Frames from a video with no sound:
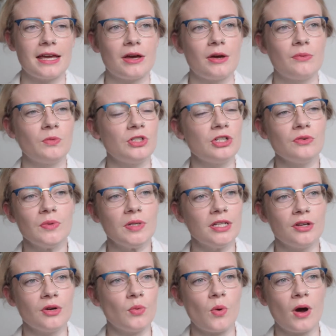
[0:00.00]
And we don't really
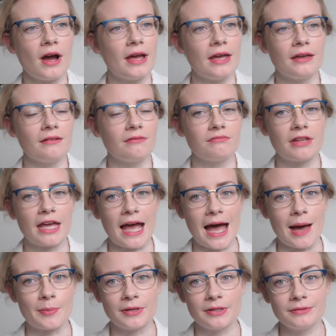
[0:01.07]
know why they
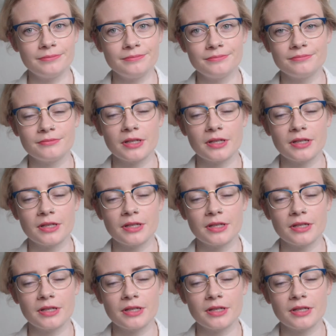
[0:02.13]
happen.